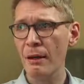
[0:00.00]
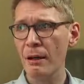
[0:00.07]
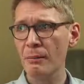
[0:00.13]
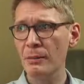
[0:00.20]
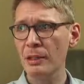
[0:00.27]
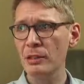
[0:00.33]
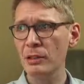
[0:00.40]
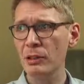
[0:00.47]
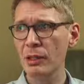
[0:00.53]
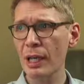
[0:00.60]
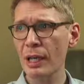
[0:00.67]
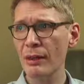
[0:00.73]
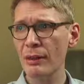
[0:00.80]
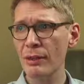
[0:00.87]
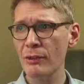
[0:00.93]
Let's look
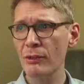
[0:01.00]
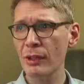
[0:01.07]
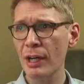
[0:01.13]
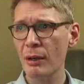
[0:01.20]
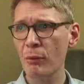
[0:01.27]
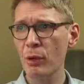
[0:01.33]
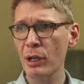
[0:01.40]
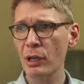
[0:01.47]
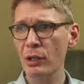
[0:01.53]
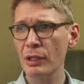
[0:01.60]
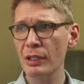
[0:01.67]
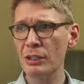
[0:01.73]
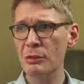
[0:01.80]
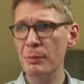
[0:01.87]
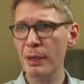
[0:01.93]
at this, and I want to look
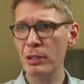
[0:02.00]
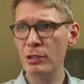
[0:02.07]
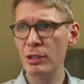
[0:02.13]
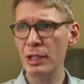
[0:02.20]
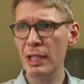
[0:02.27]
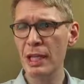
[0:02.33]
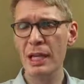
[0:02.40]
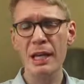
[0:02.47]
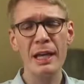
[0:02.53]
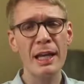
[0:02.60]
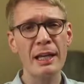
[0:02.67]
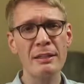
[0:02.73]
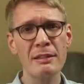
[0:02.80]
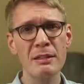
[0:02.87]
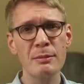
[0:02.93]
especially
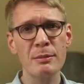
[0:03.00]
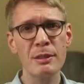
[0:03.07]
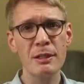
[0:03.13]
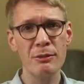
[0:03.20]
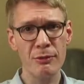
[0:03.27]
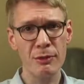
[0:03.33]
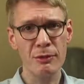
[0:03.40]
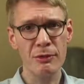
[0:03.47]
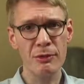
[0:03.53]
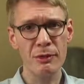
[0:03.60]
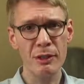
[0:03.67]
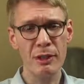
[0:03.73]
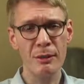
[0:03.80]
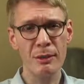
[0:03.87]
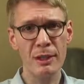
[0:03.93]
at some difference
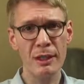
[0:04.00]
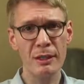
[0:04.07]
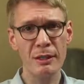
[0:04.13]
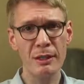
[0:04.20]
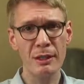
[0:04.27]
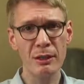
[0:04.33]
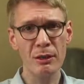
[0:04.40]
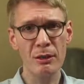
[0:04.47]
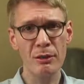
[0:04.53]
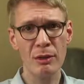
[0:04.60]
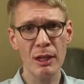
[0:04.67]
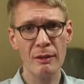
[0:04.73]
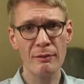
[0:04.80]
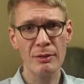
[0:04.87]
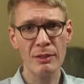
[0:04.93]
that Cohn
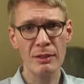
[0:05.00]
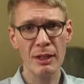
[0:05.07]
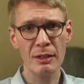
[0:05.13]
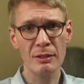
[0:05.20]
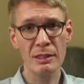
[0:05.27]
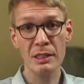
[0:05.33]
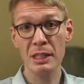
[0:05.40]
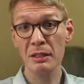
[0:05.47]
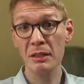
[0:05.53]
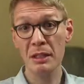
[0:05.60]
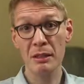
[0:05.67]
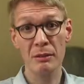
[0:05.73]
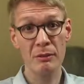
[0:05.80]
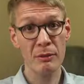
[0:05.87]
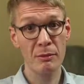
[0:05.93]
emphasizes, I
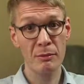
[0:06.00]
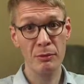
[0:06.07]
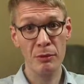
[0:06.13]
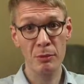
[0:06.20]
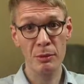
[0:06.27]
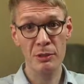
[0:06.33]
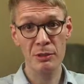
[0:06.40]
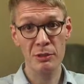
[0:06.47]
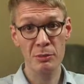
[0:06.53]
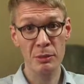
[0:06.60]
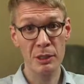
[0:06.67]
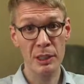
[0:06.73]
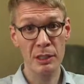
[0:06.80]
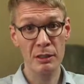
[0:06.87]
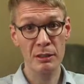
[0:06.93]
think, for reasons
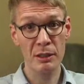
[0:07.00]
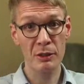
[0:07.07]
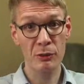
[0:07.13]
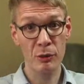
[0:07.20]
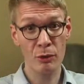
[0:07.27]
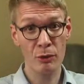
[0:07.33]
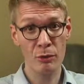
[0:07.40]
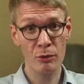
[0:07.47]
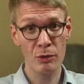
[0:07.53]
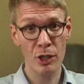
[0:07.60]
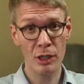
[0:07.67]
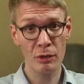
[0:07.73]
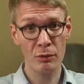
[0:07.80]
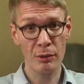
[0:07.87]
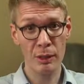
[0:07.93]
related to his own
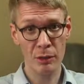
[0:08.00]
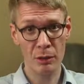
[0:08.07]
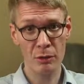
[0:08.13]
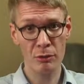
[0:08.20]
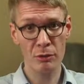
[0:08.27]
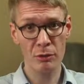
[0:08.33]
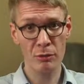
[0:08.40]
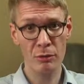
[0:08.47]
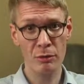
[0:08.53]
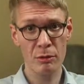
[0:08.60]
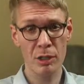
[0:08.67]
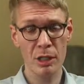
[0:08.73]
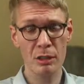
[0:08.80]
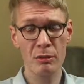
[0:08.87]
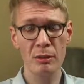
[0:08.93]
trajectory, Cohn's own
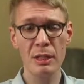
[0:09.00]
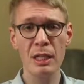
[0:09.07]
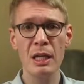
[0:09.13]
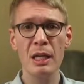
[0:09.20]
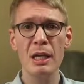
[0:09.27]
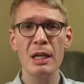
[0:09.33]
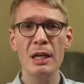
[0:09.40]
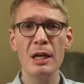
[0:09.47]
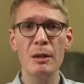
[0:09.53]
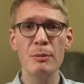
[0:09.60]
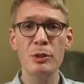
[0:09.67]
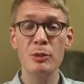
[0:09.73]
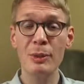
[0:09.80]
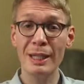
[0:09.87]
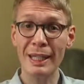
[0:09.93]
trajectory,
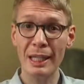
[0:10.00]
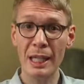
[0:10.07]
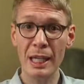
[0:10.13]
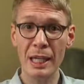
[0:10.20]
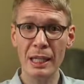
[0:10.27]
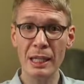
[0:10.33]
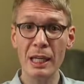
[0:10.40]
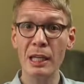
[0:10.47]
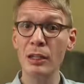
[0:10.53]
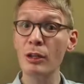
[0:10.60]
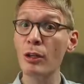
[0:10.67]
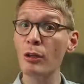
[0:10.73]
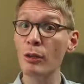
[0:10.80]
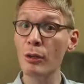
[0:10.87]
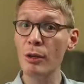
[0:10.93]
between King and
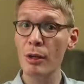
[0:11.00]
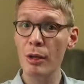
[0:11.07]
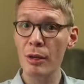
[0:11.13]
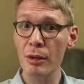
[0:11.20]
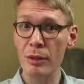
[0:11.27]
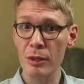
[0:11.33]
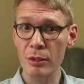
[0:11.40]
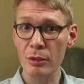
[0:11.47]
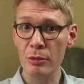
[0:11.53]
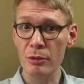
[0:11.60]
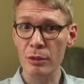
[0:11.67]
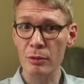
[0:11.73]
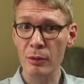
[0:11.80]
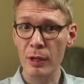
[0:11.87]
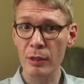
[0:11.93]
another
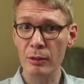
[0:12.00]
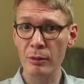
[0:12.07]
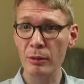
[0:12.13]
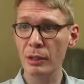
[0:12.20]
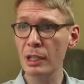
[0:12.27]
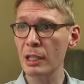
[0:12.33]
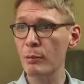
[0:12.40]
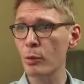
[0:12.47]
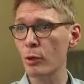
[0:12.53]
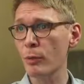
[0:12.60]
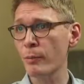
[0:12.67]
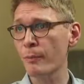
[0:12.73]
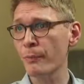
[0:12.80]
theologian, Reinhold Niebuhr.